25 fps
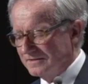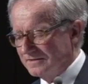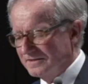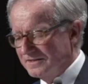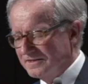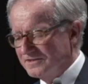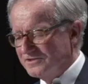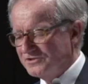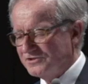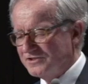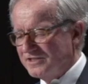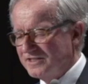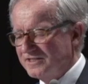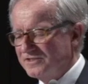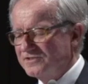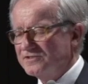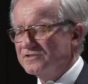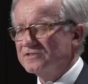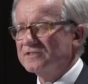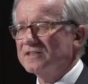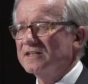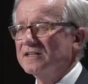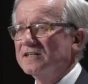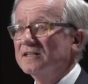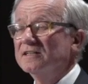These
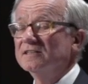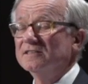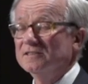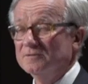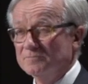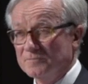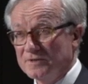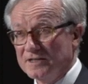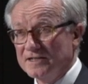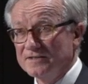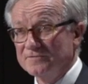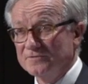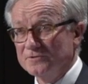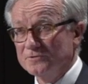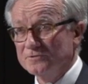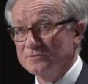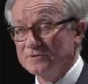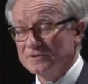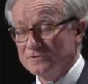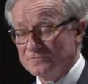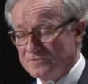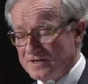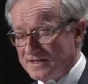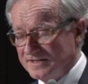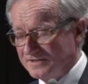changes are, in my view,
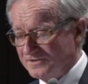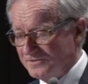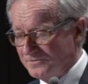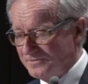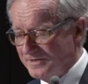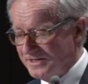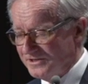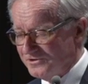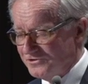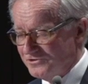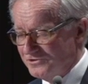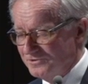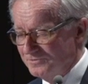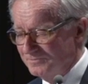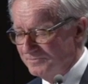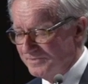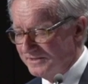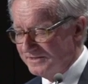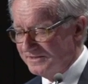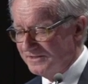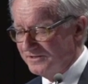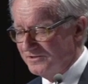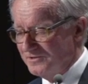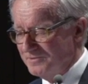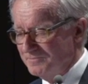in the right direction,
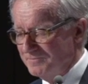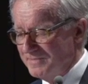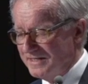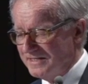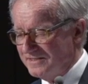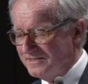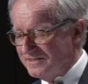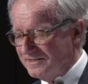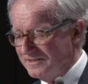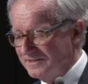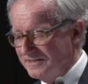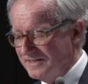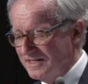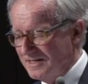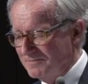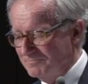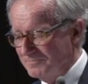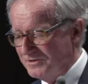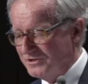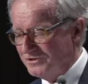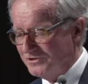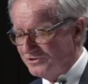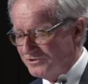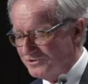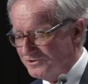but they're immensely
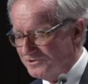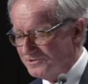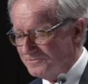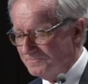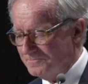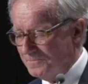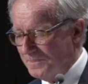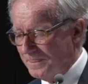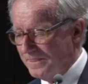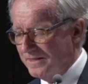ambitious.